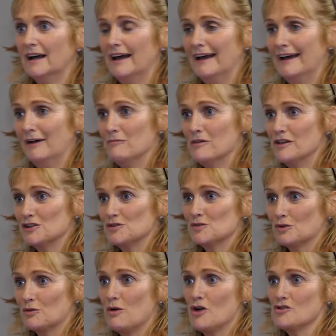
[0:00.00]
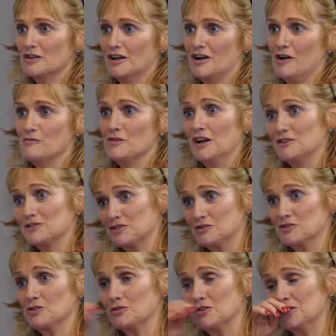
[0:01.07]
And this is a quote I got when I was
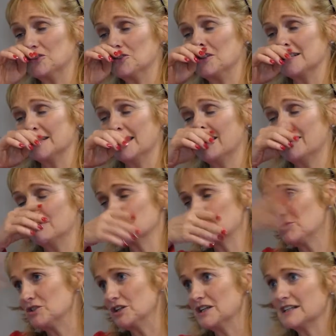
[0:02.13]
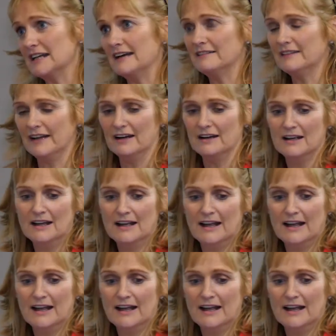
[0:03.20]
doing this. I kind of was putting it out there.